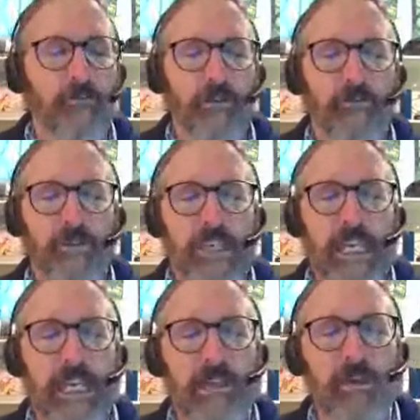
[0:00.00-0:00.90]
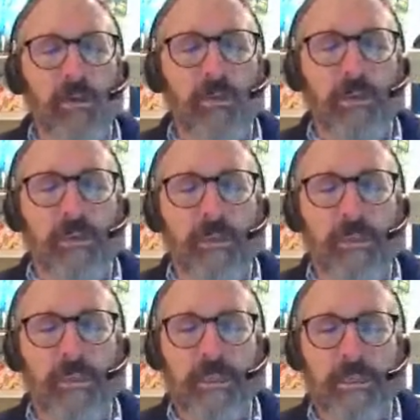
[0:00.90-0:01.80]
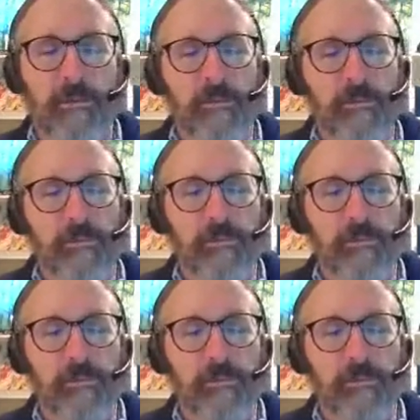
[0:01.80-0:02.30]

15 newtons